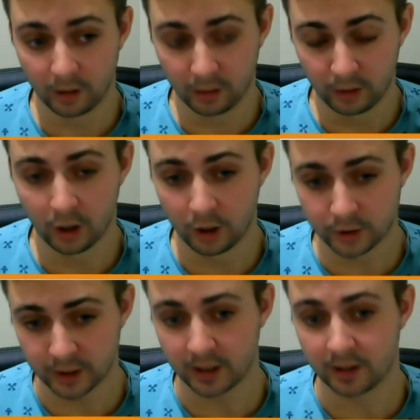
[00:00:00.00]

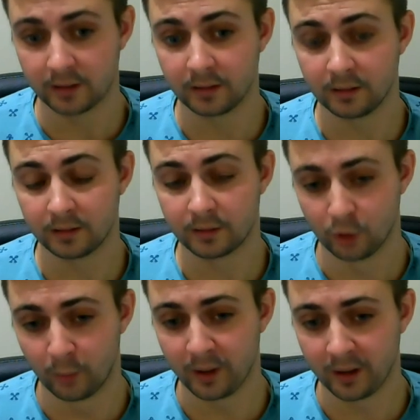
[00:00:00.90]
larger
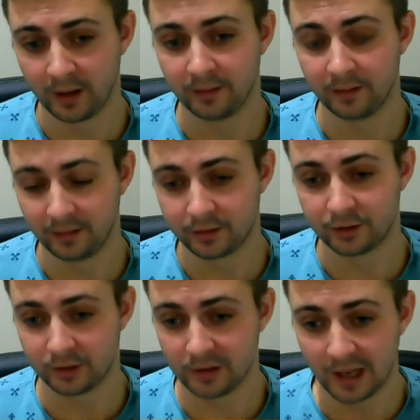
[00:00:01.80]

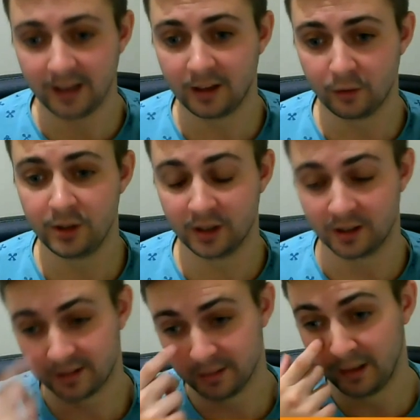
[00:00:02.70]
scorpion-like
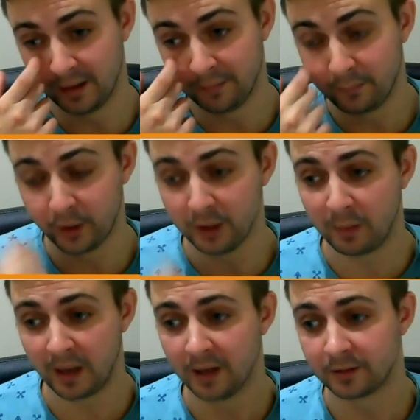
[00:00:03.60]
creatures, similar body
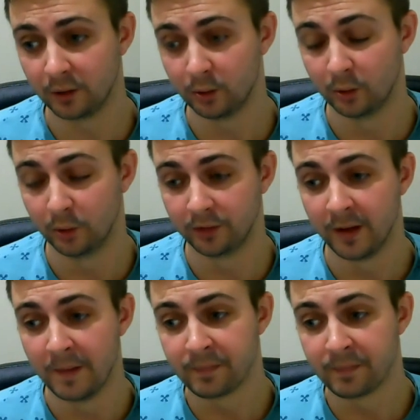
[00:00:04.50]
plans to those,